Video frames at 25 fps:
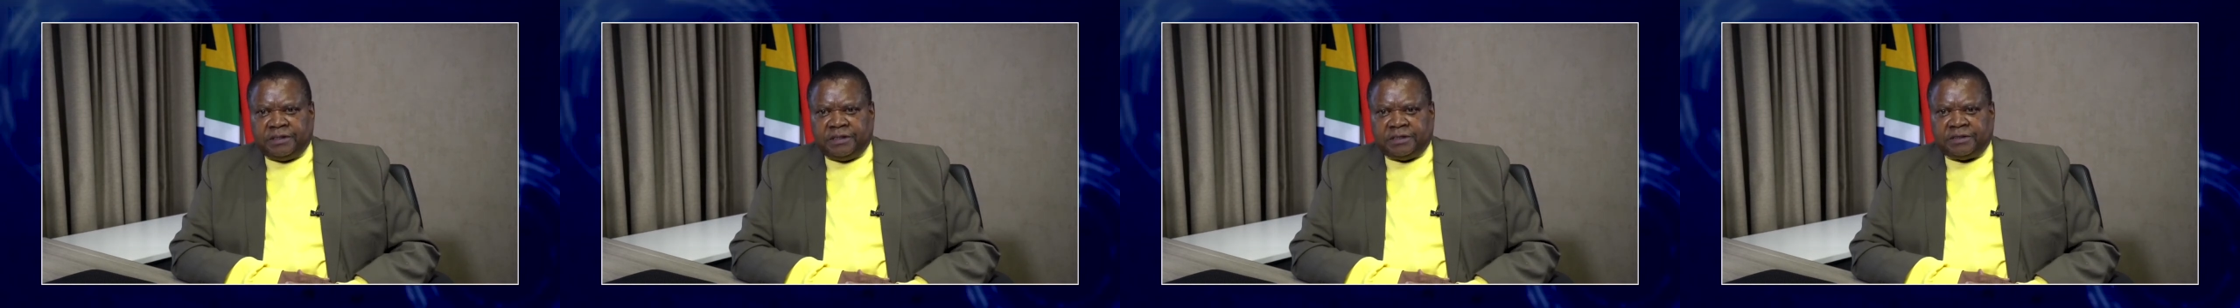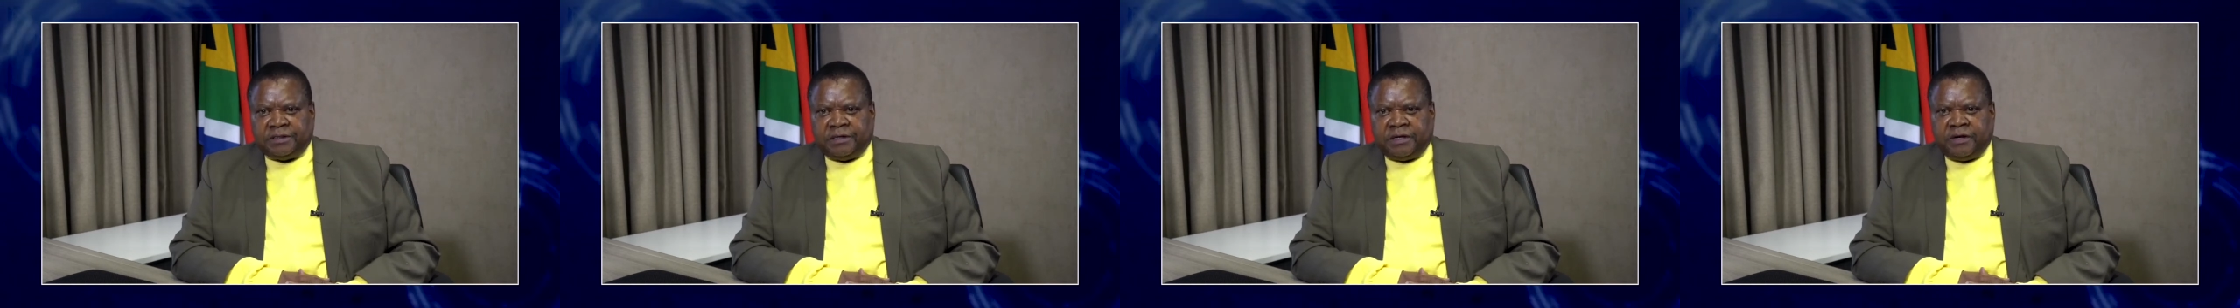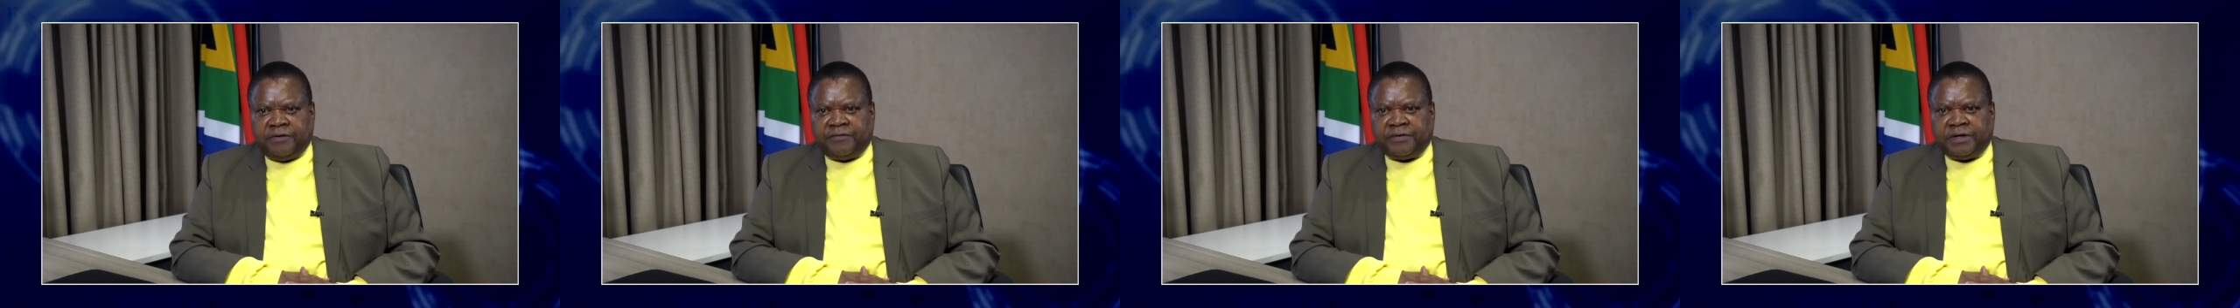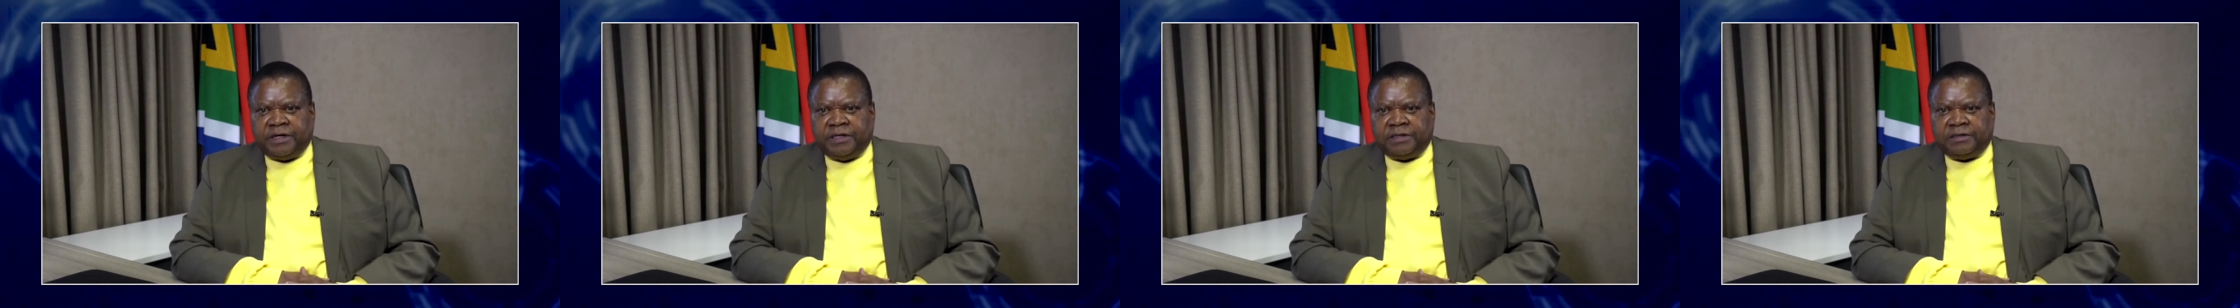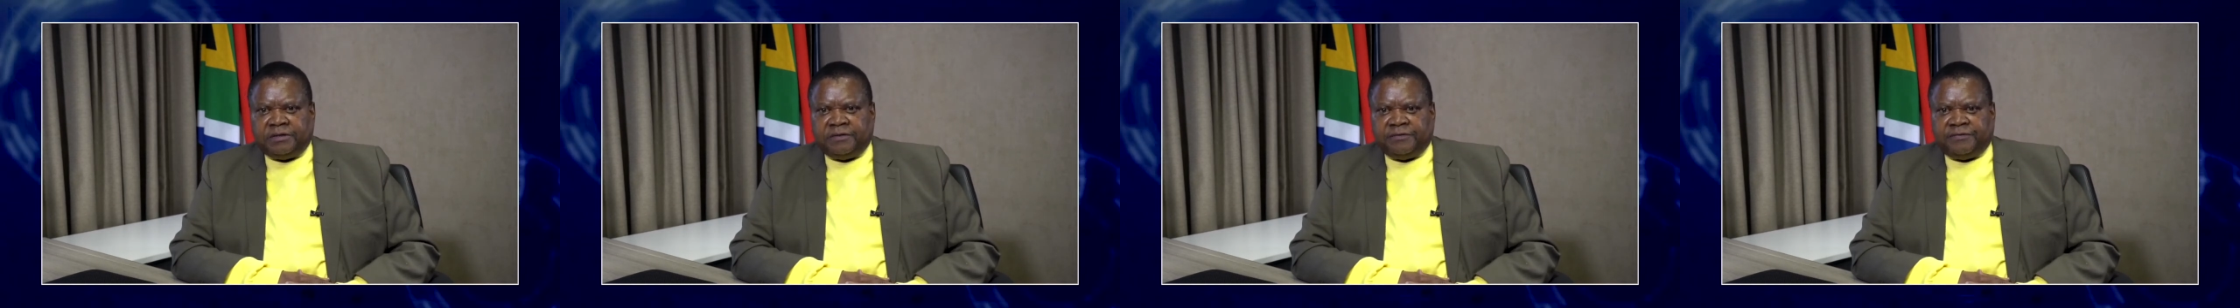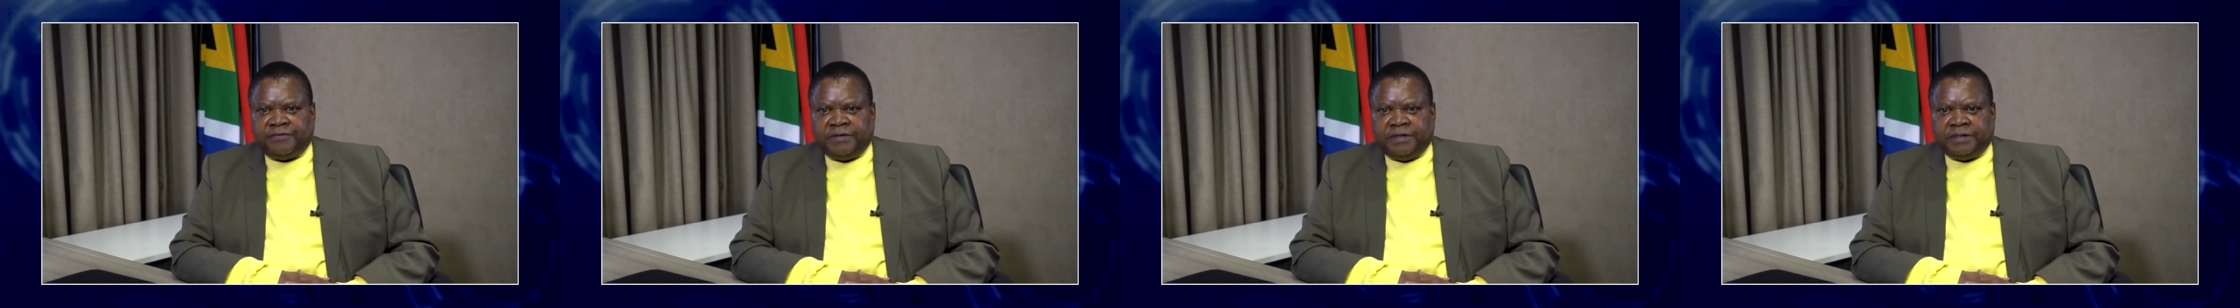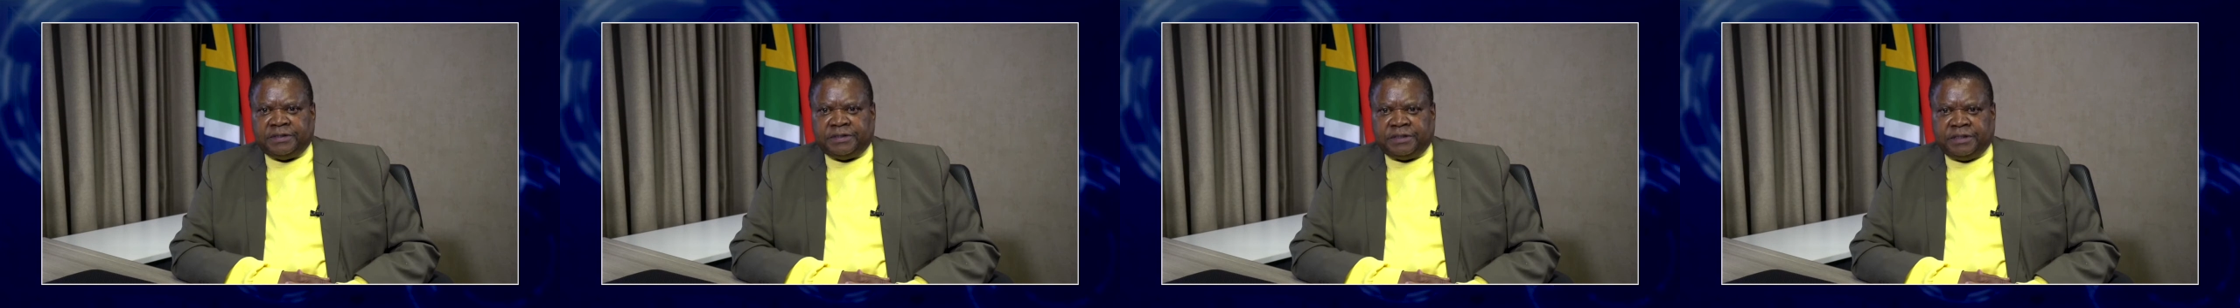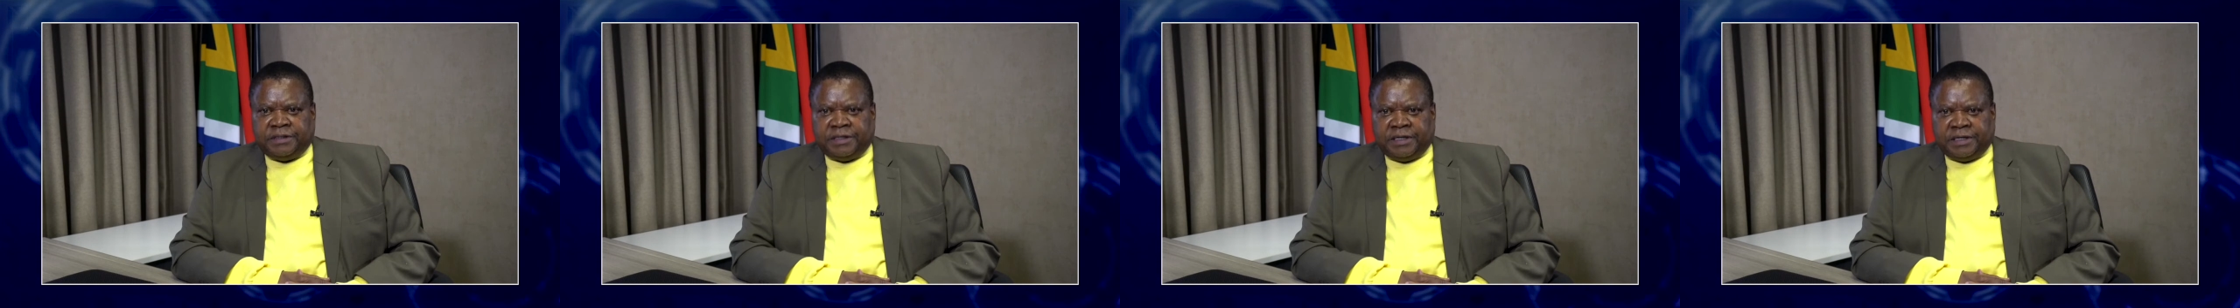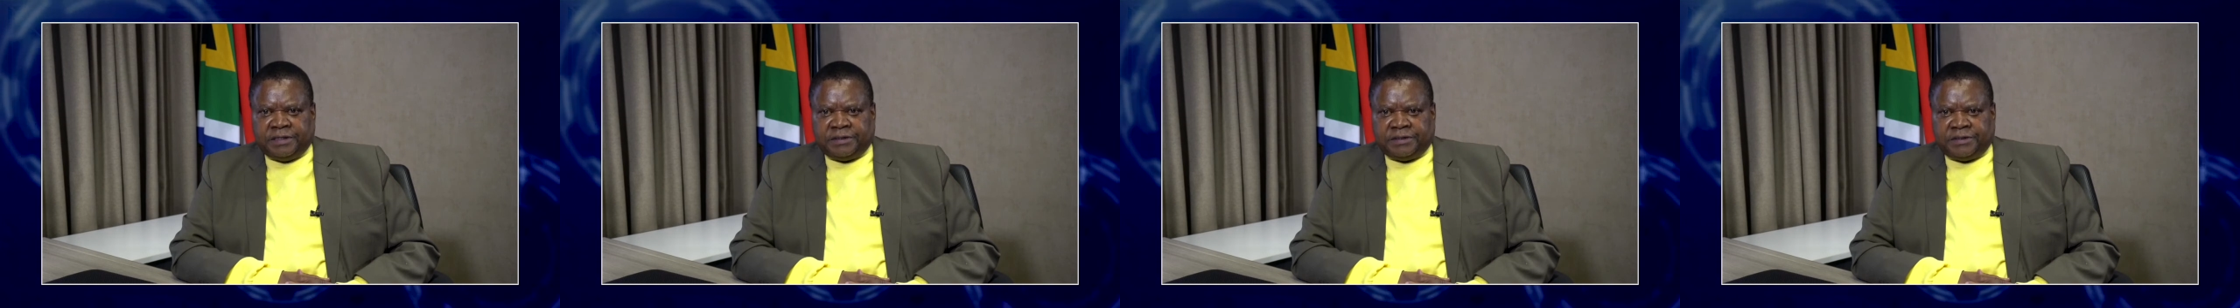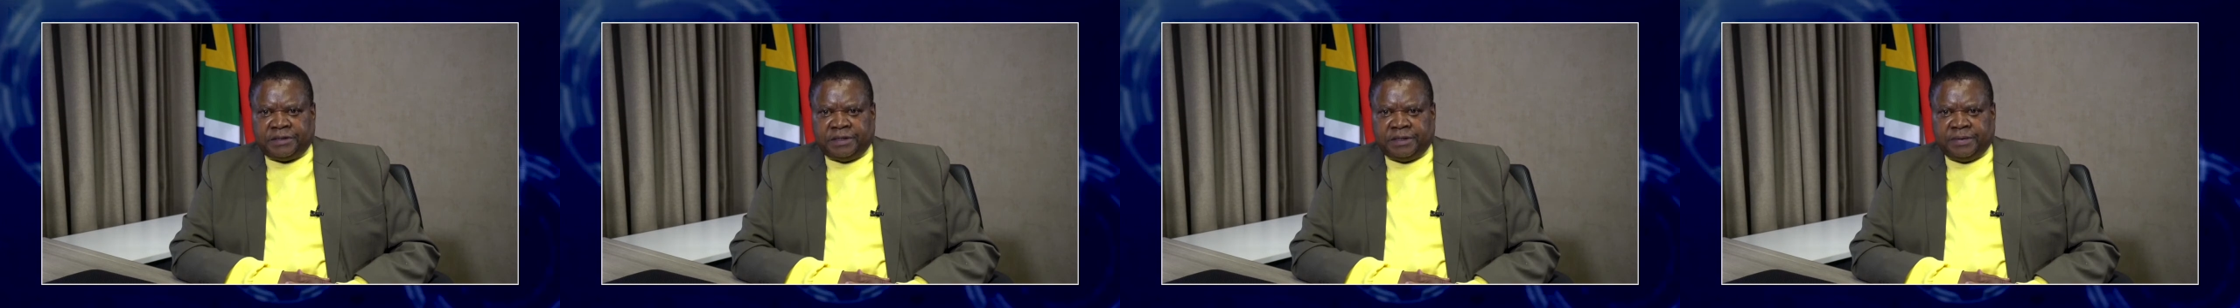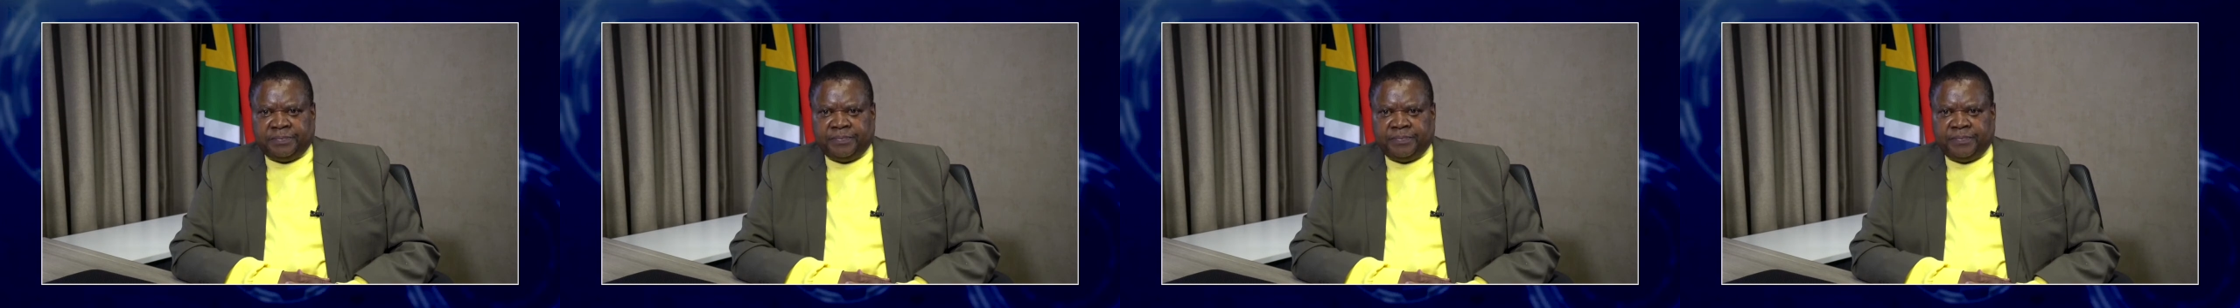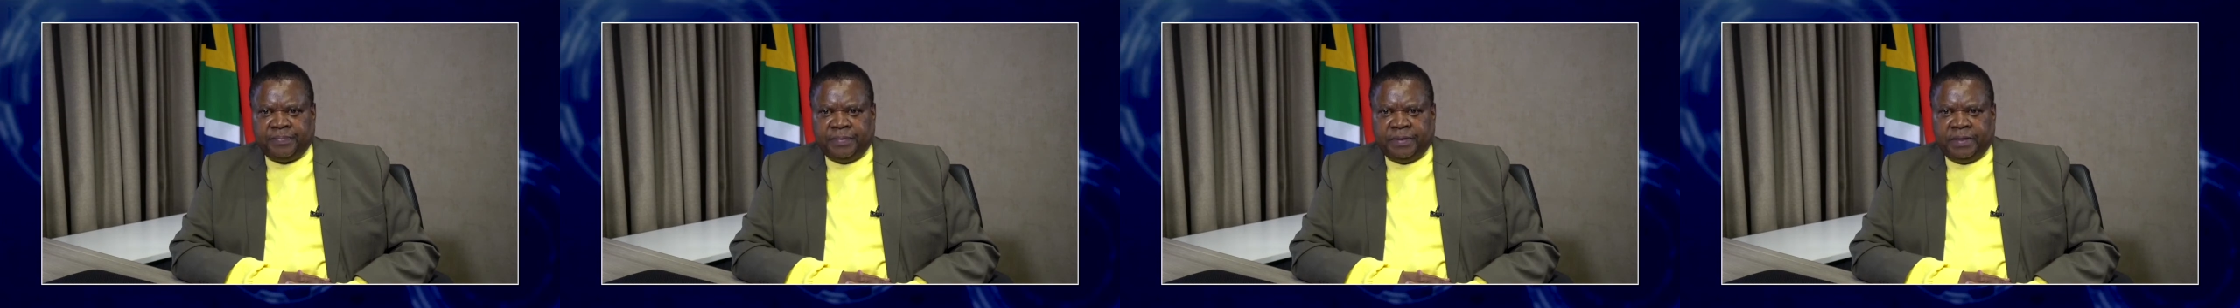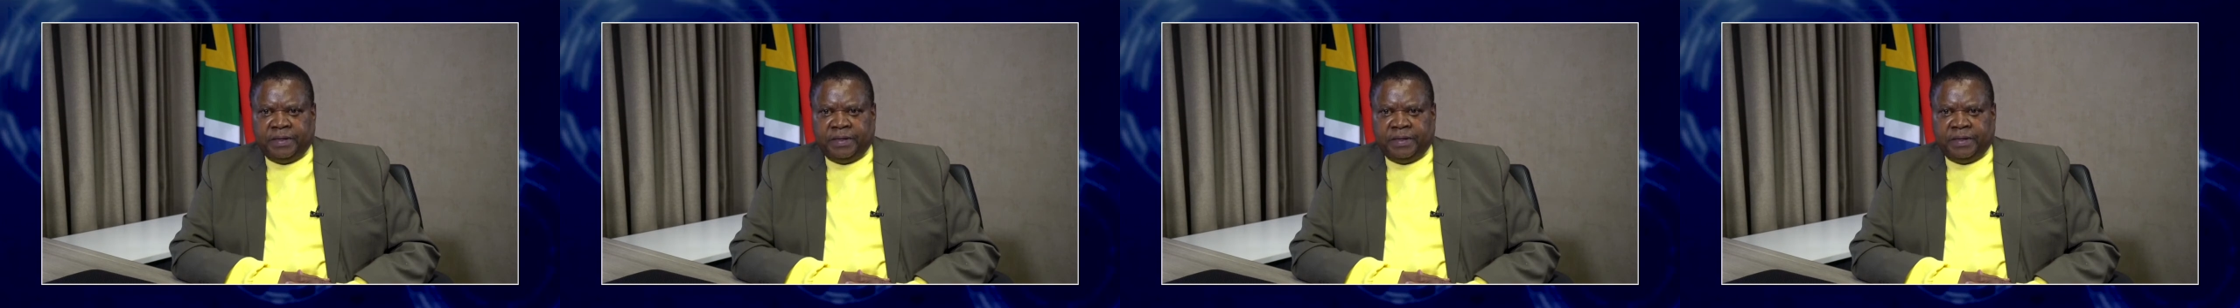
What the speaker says: the South African defense industry,